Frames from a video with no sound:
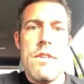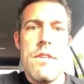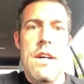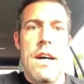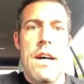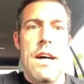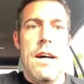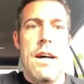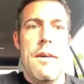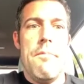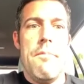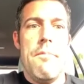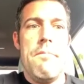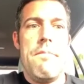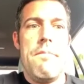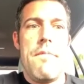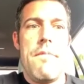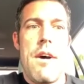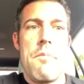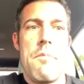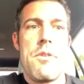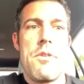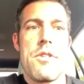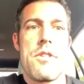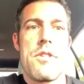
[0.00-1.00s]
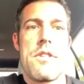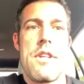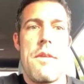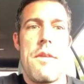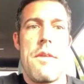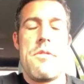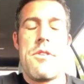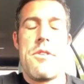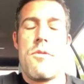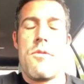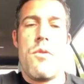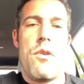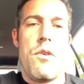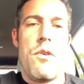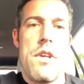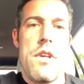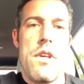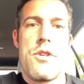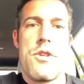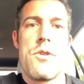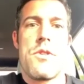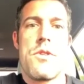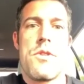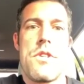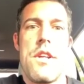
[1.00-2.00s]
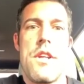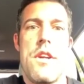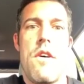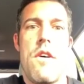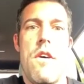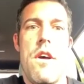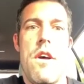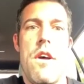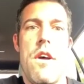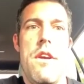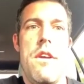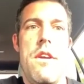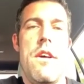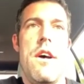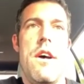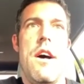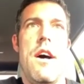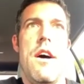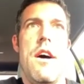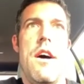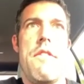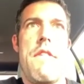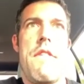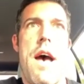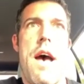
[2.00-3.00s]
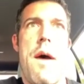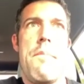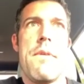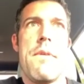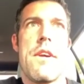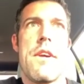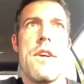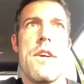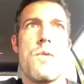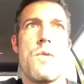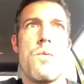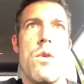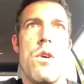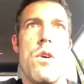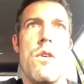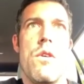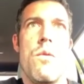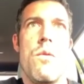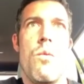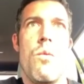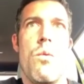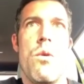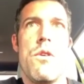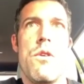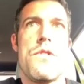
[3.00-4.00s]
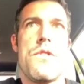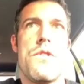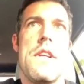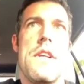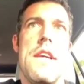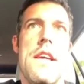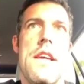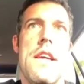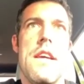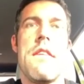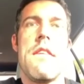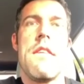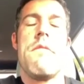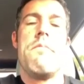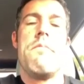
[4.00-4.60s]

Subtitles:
I'm just really interested on that because we're seeing